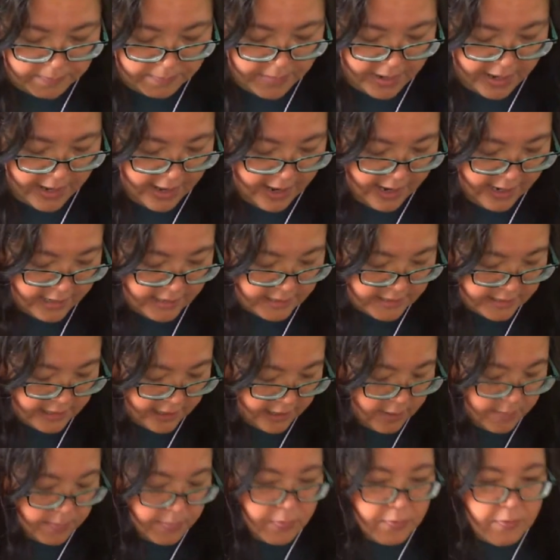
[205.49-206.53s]
my head is
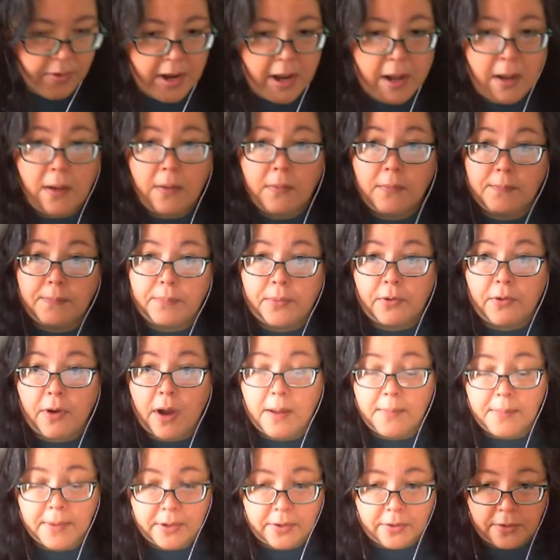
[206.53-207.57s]
like a
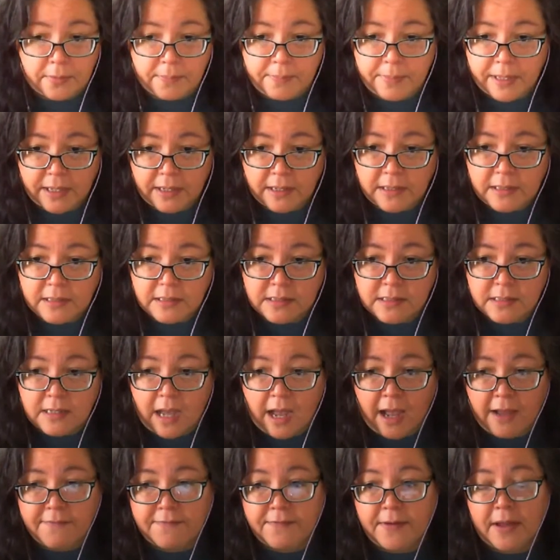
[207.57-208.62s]
barometer, because
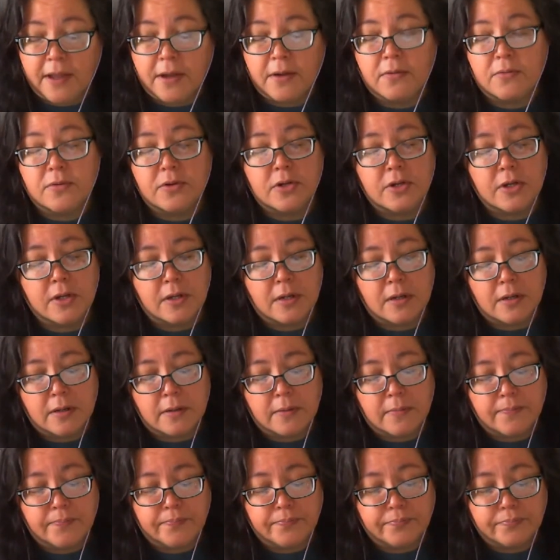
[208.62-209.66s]
I found
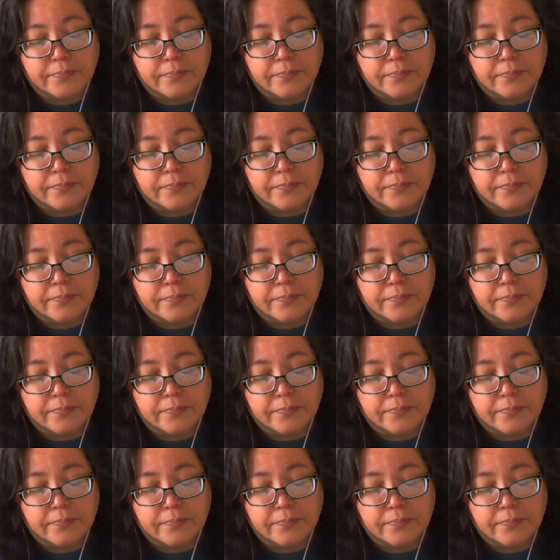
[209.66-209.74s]
that